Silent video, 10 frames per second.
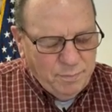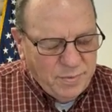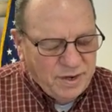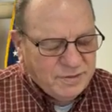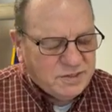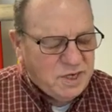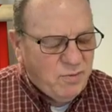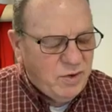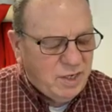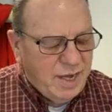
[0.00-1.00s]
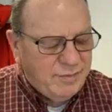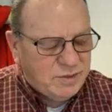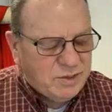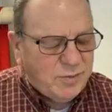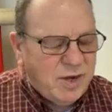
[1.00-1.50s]
But if someone
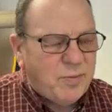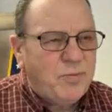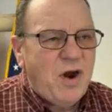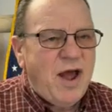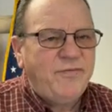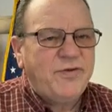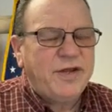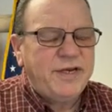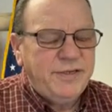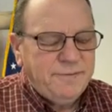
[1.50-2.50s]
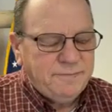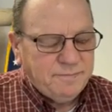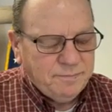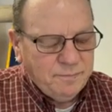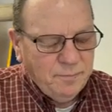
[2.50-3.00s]
claims to be a prophet
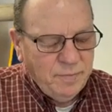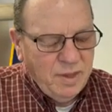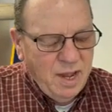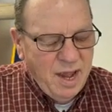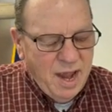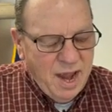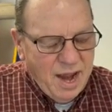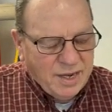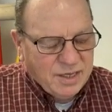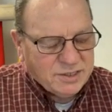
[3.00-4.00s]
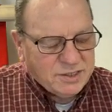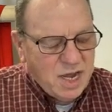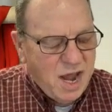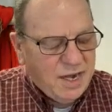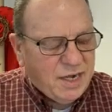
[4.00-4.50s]
and does
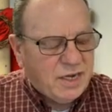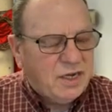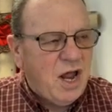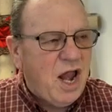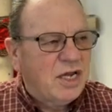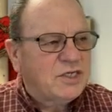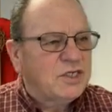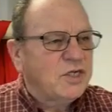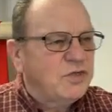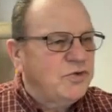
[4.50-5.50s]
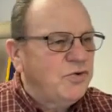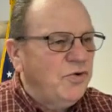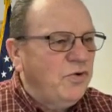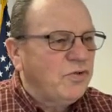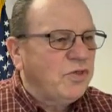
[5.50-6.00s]
not acknowledge the
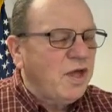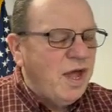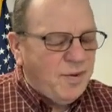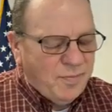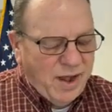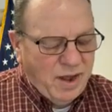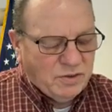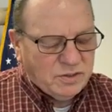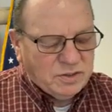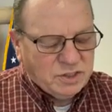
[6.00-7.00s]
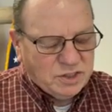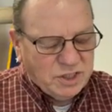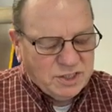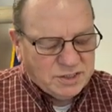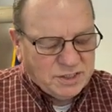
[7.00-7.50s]
truth about
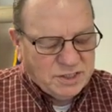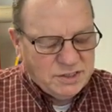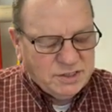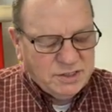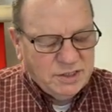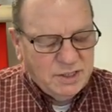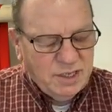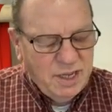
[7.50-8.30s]
Jesus,